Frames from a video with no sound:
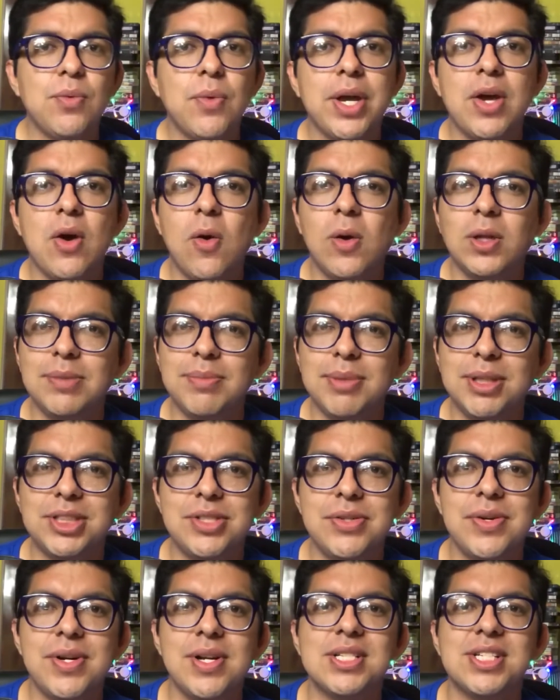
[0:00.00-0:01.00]
By the way, all the
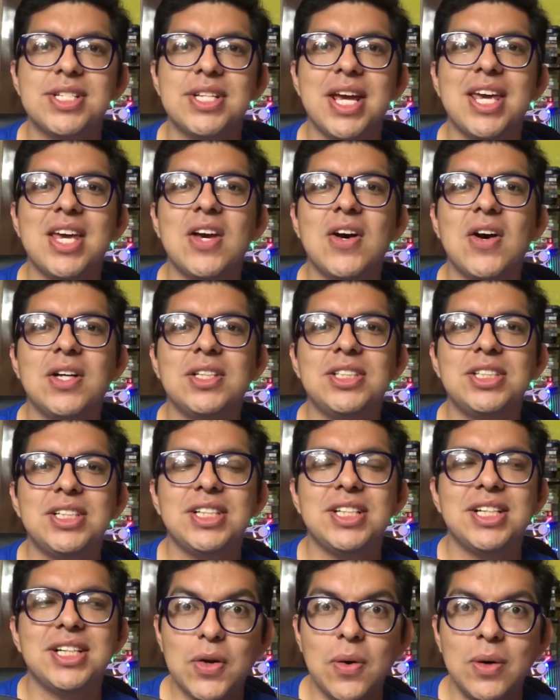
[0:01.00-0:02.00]
materials I got
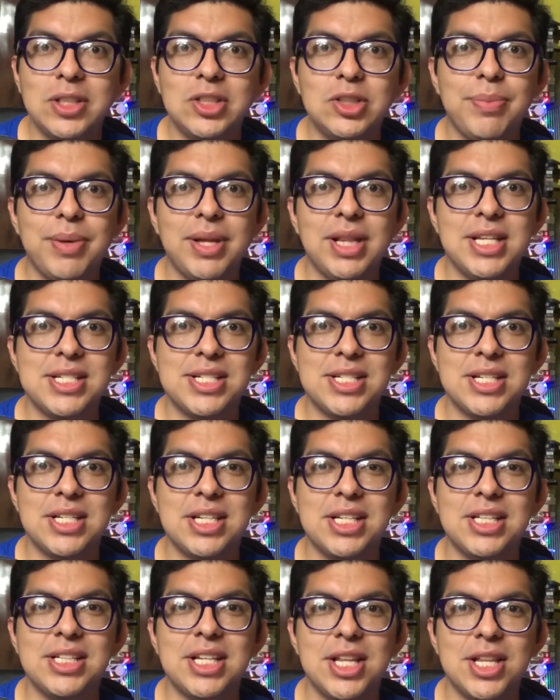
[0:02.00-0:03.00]
are going to be
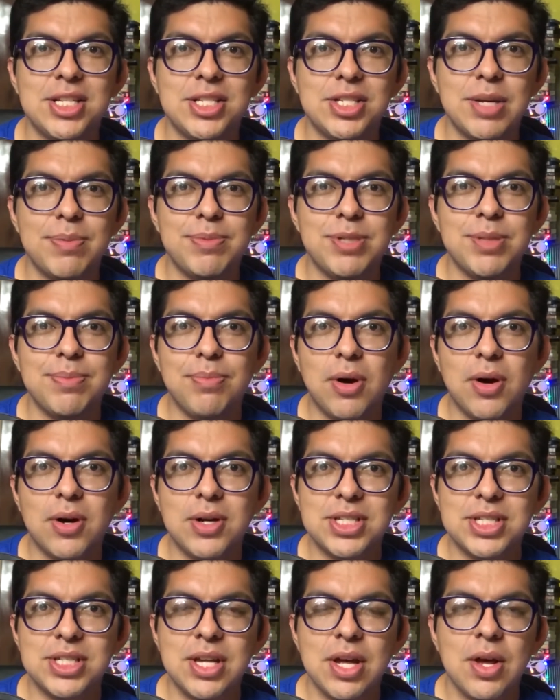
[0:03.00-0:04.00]
listed in the description
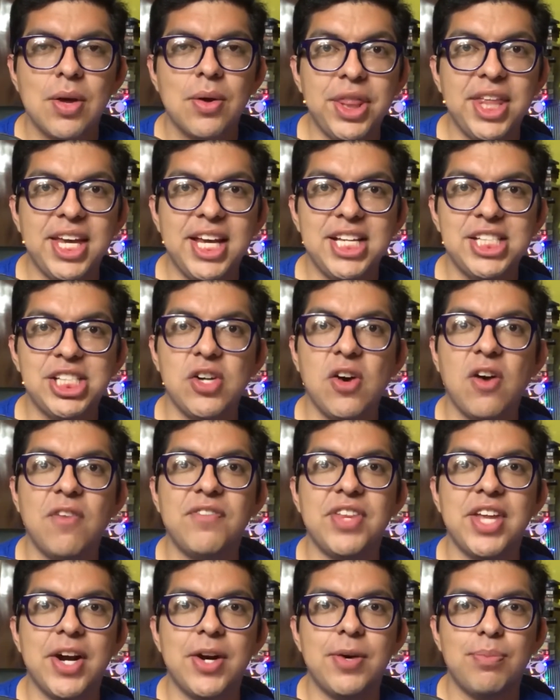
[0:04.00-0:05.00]
box with each
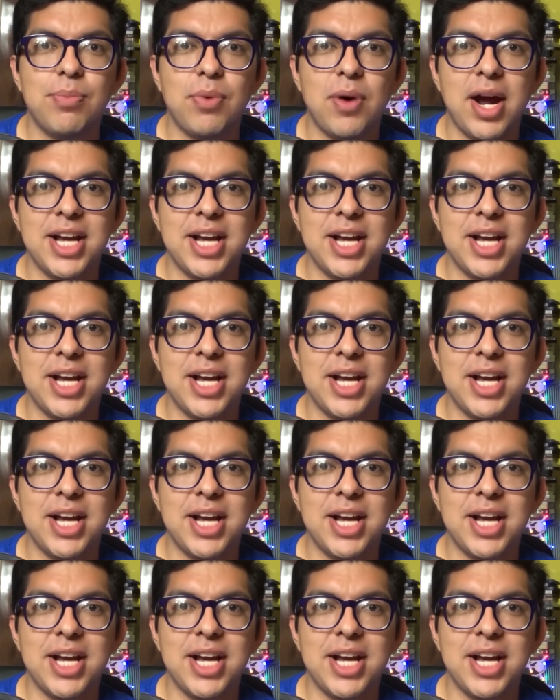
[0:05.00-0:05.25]
of their